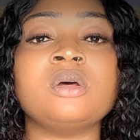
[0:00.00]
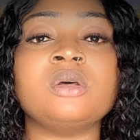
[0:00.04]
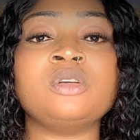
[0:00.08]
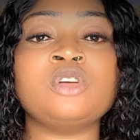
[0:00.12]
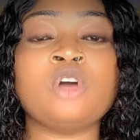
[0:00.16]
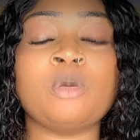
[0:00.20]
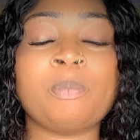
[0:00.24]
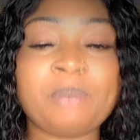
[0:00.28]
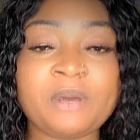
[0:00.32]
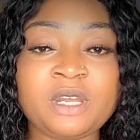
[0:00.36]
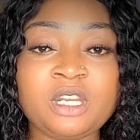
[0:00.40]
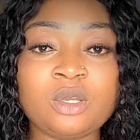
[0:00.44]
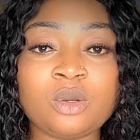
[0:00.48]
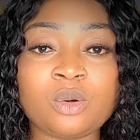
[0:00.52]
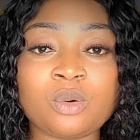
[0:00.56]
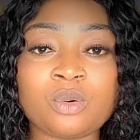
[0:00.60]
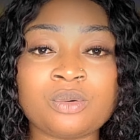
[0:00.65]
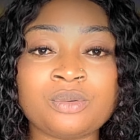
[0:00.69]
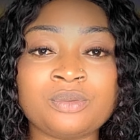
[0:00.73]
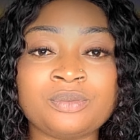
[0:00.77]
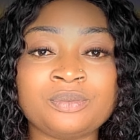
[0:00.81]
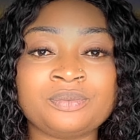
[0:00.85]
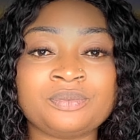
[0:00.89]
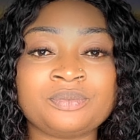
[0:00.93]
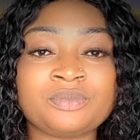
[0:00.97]
your
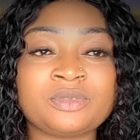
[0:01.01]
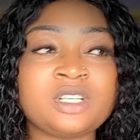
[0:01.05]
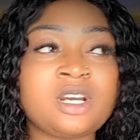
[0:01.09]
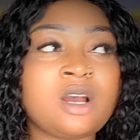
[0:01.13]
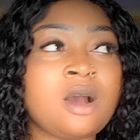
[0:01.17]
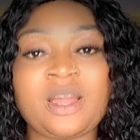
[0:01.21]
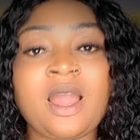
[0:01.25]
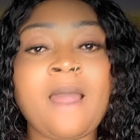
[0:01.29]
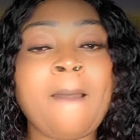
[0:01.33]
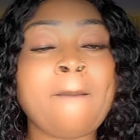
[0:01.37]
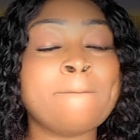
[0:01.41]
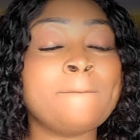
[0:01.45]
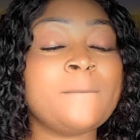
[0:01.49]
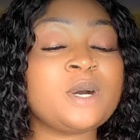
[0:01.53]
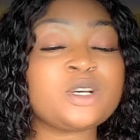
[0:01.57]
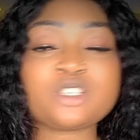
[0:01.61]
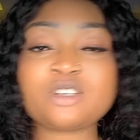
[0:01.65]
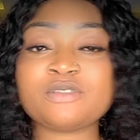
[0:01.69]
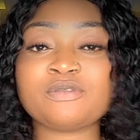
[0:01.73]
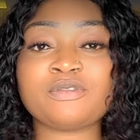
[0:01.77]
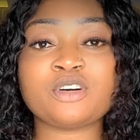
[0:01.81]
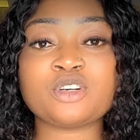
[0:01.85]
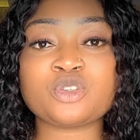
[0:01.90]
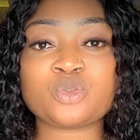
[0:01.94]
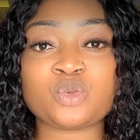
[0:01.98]
pillow.
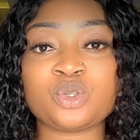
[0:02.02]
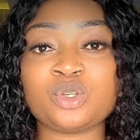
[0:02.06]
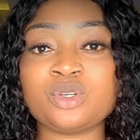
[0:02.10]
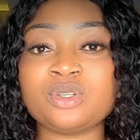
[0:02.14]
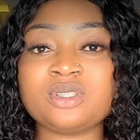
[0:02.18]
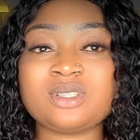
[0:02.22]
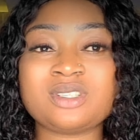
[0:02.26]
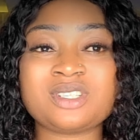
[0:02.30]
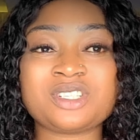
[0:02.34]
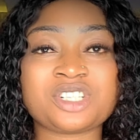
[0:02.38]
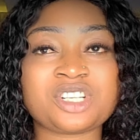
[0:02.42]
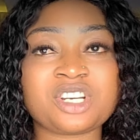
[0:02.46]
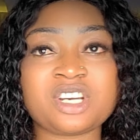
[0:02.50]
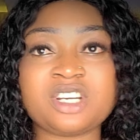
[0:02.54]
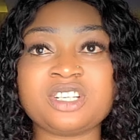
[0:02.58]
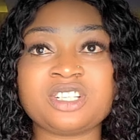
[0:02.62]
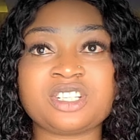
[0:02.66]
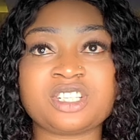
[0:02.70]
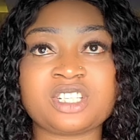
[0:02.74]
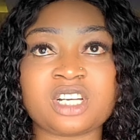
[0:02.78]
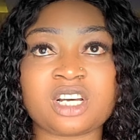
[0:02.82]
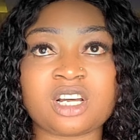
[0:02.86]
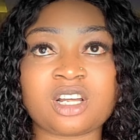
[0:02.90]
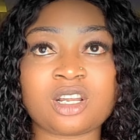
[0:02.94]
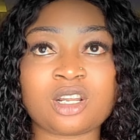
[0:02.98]
Most of us, we don't
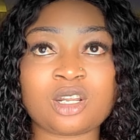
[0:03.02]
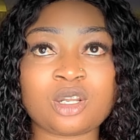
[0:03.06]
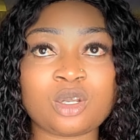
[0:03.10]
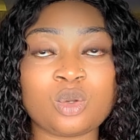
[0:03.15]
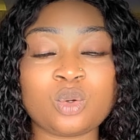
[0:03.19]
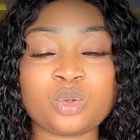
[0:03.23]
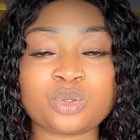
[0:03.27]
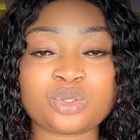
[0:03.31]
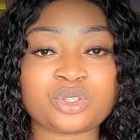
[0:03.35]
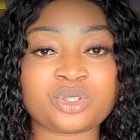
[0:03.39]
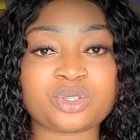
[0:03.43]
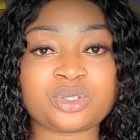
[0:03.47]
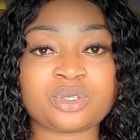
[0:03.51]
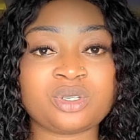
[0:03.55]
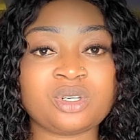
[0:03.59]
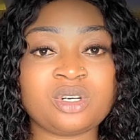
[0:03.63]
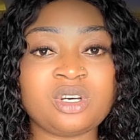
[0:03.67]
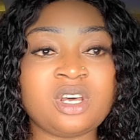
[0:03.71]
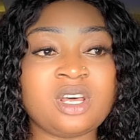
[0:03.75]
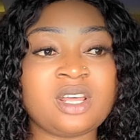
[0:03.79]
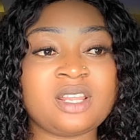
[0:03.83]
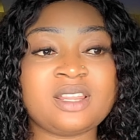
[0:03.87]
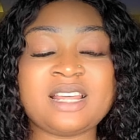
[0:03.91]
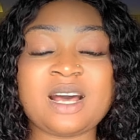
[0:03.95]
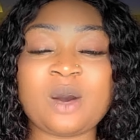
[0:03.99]
change the clothes
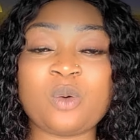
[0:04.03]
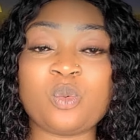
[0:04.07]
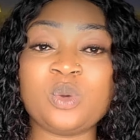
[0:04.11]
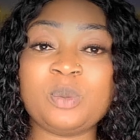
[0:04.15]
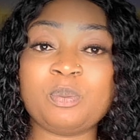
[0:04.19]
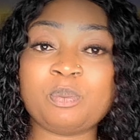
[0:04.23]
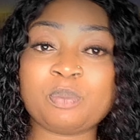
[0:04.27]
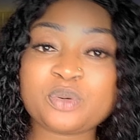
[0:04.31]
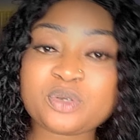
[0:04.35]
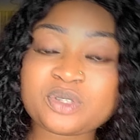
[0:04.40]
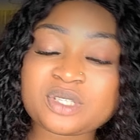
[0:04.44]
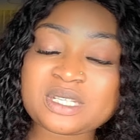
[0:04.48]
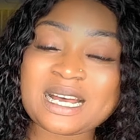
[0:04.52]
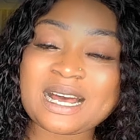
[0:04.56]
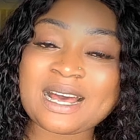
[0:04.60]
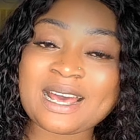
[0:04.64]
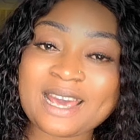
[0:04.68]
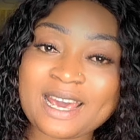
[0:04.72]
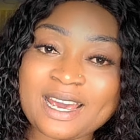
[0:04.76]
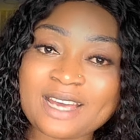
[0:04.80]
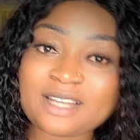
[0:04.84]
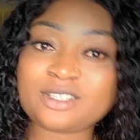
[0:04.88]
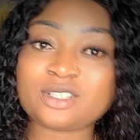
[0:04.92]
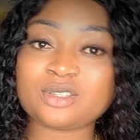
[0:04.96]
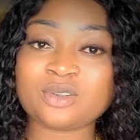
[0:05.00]
that we put our
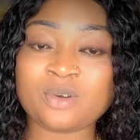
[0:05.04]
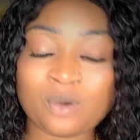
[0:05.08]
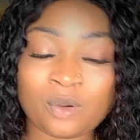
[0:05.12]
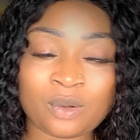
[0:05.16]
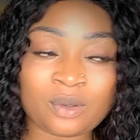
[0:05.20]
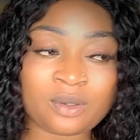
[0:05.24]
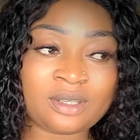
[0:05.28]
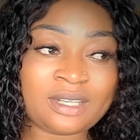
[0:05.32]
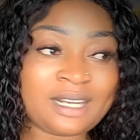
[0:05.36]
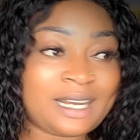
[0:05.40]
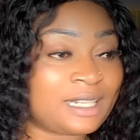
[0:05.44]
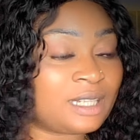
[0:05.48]
heads on.